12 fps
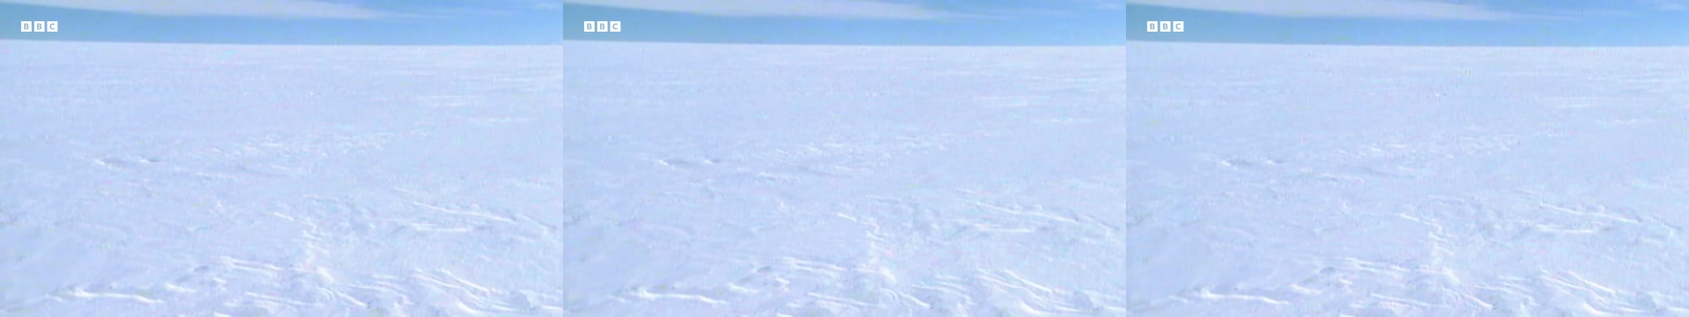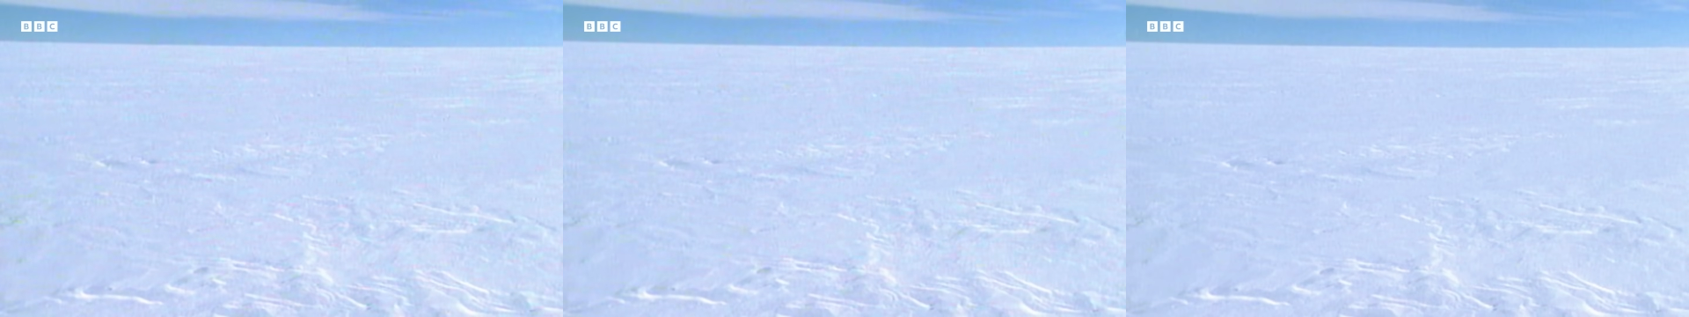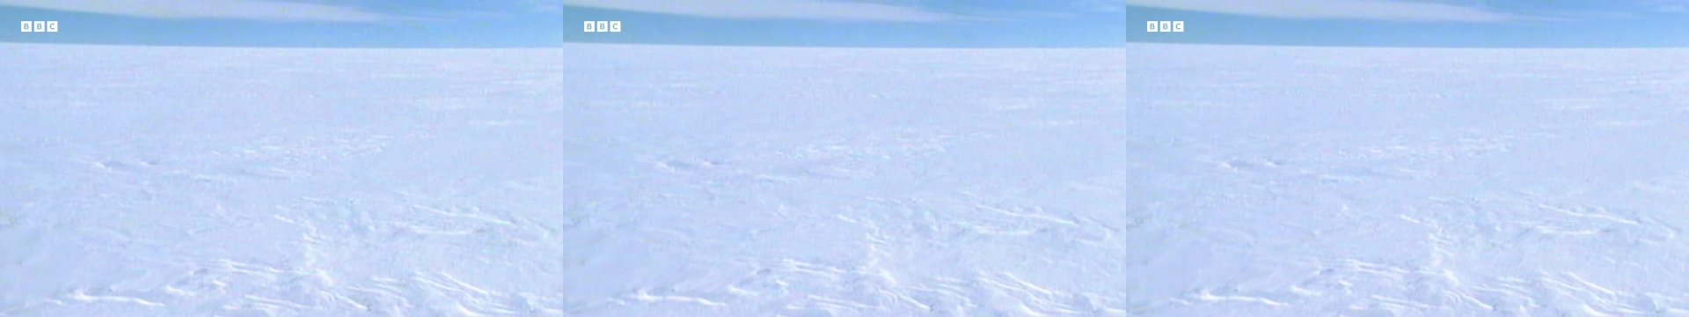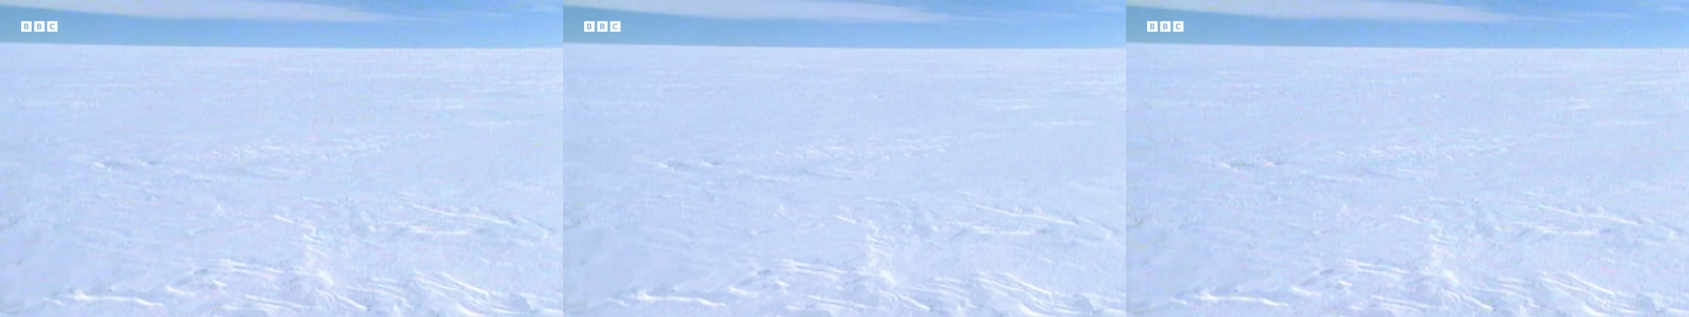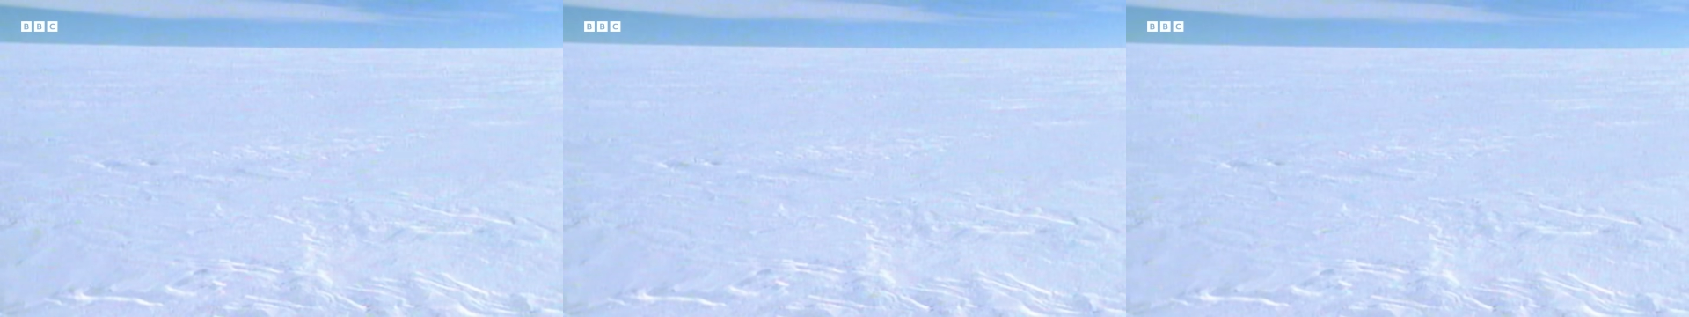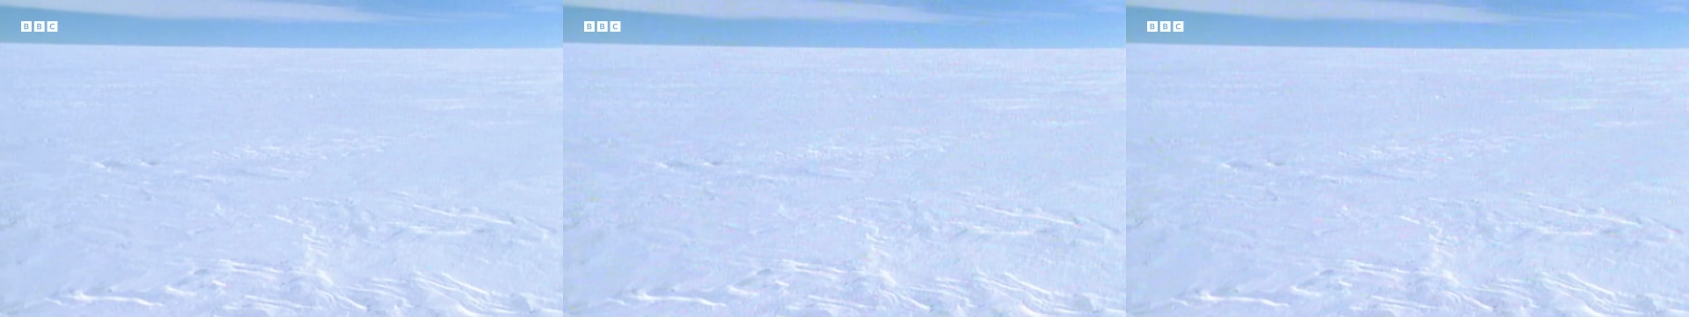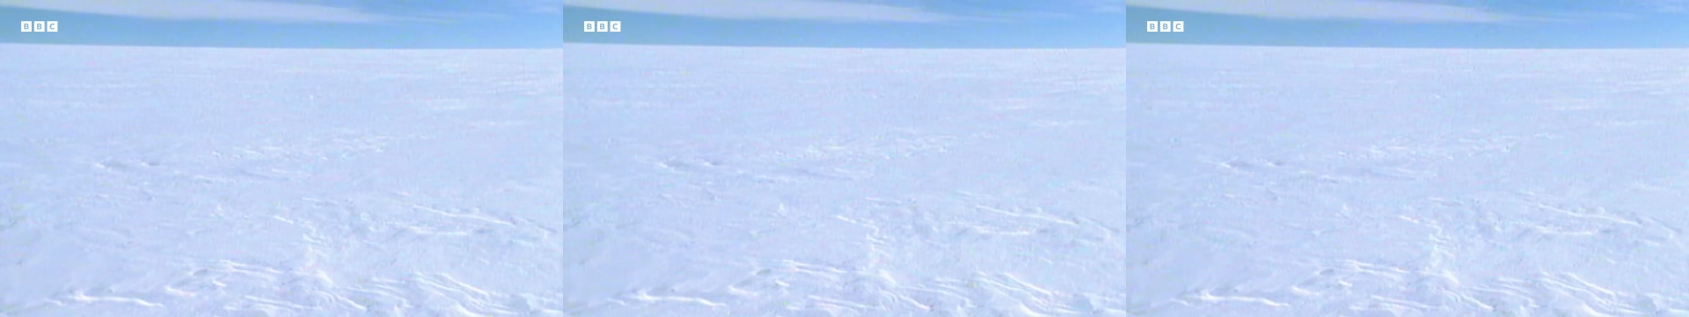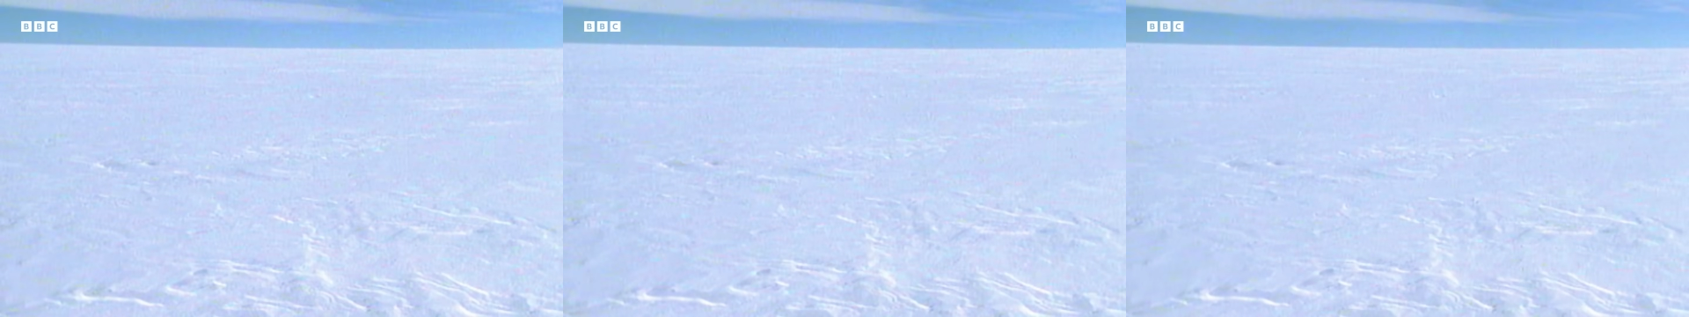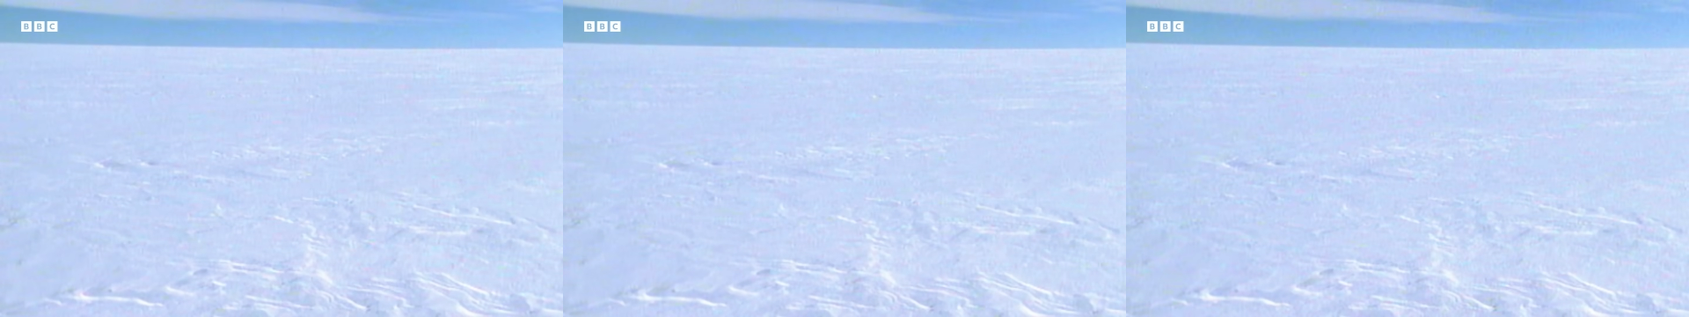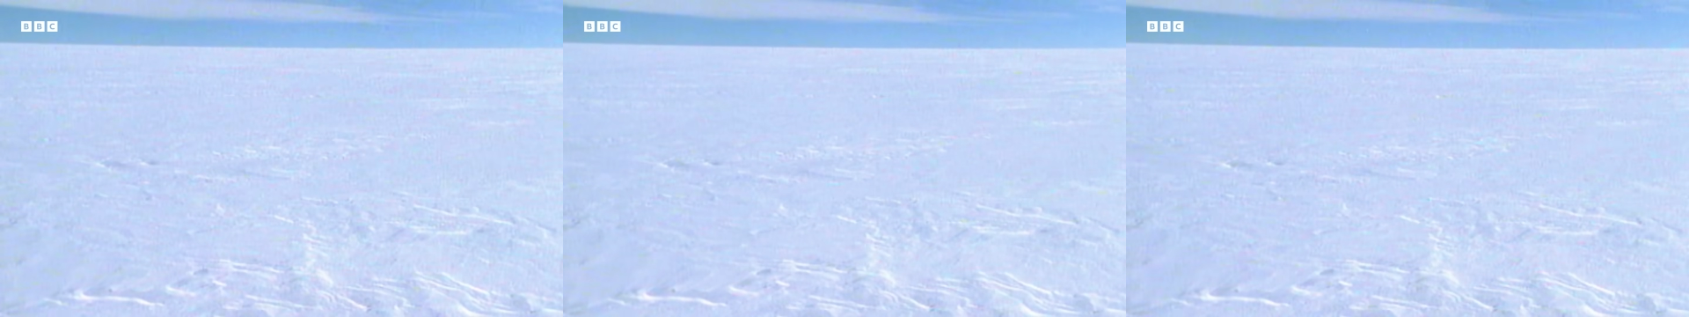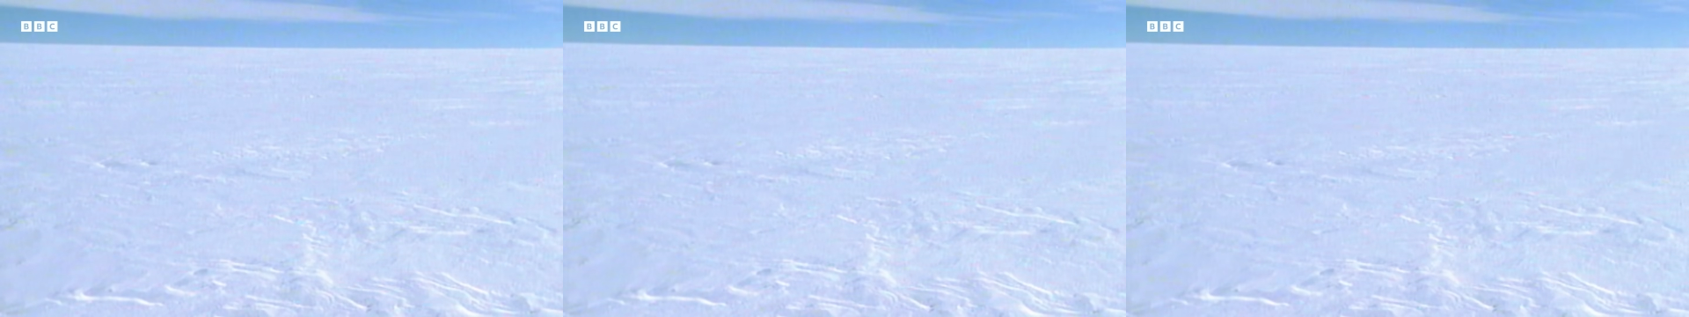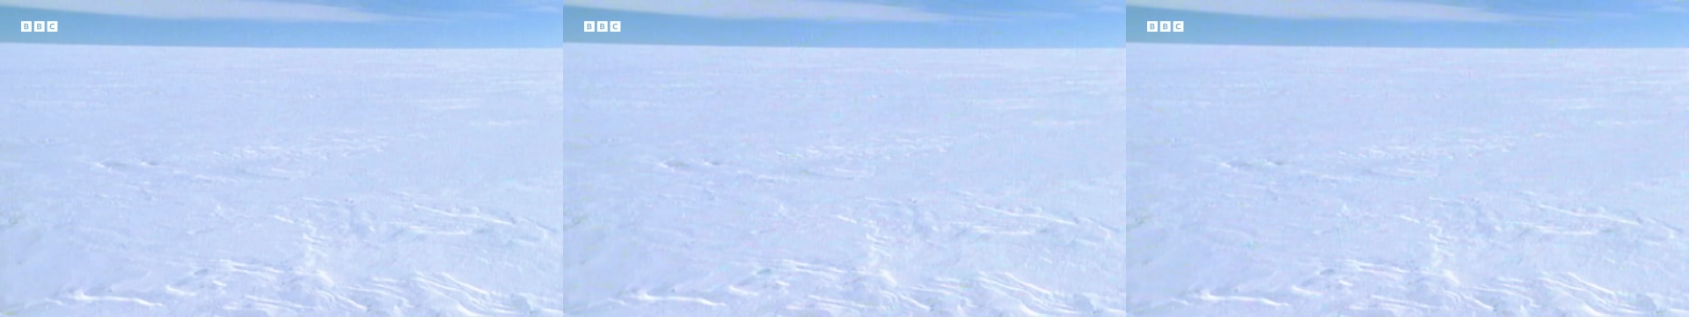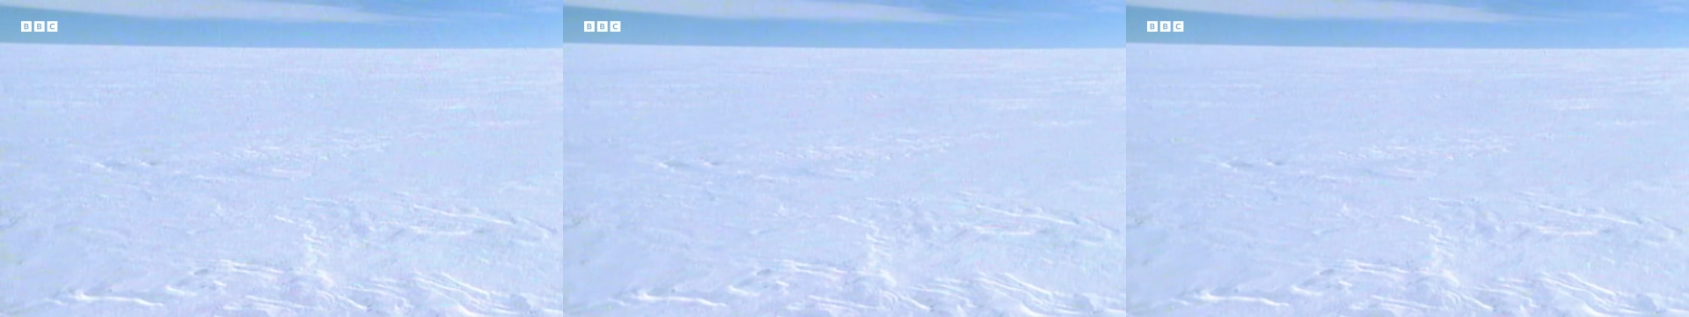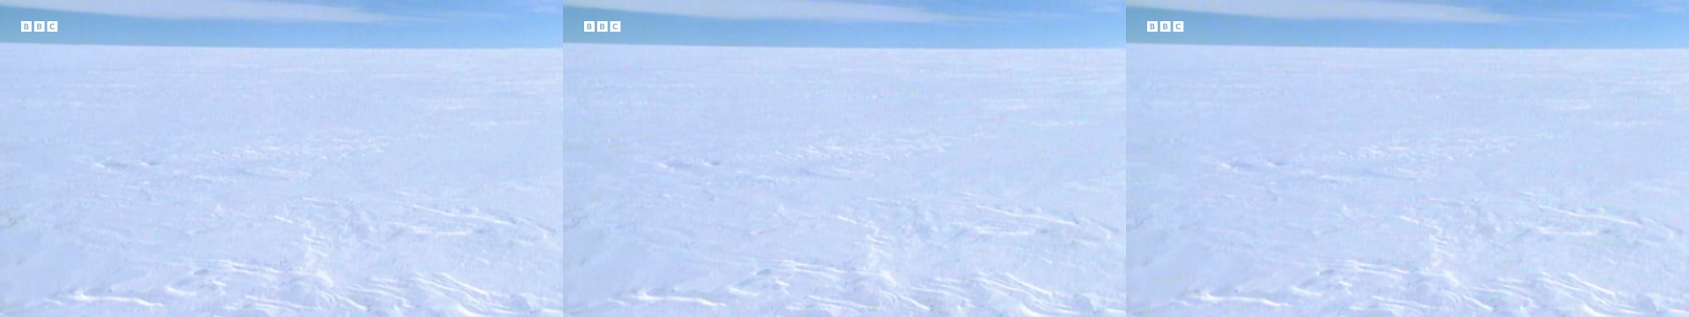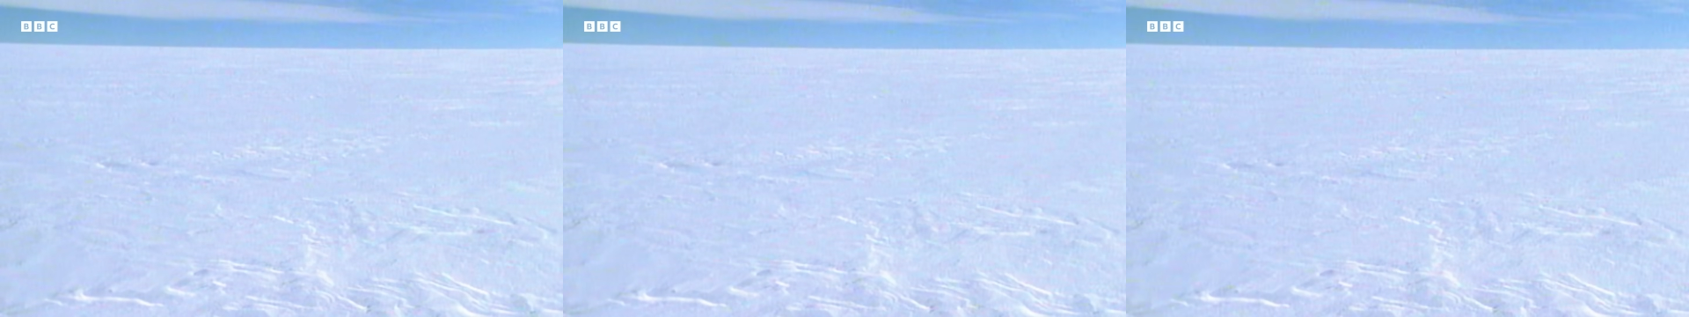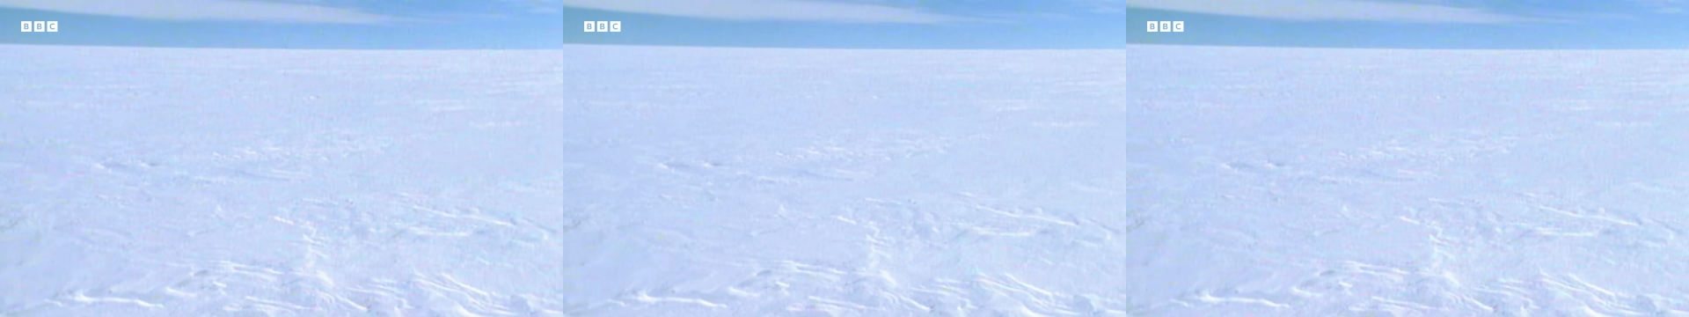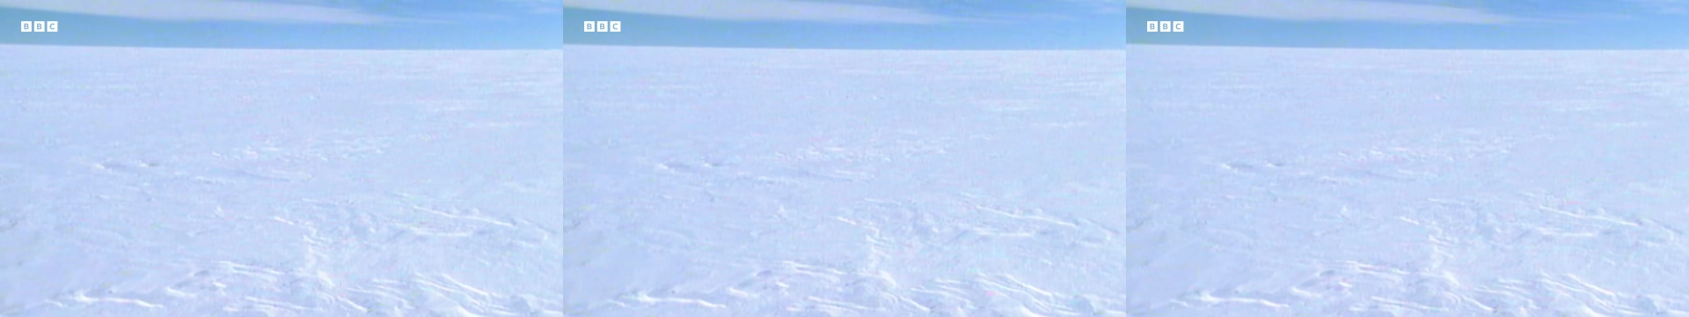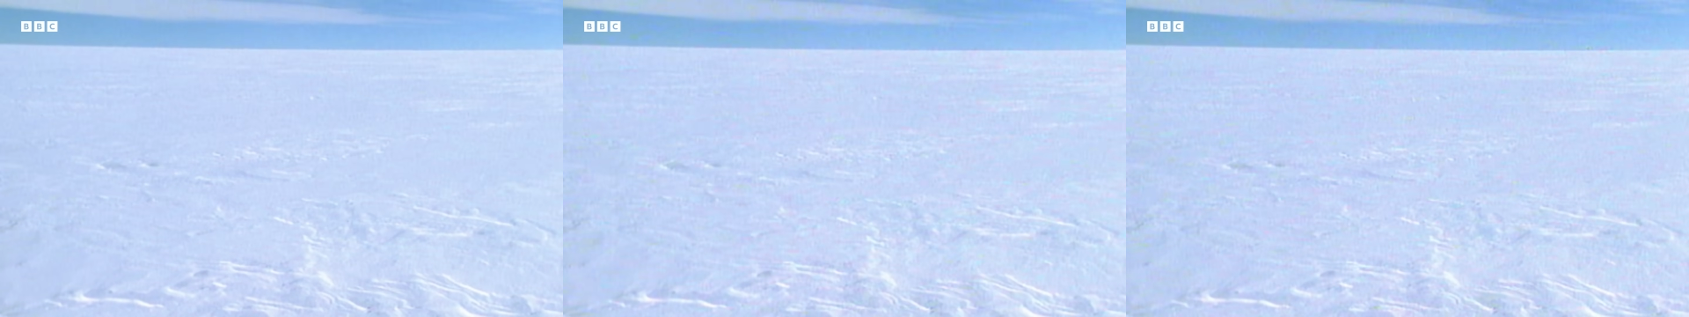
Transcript: [unreadable: no face in view]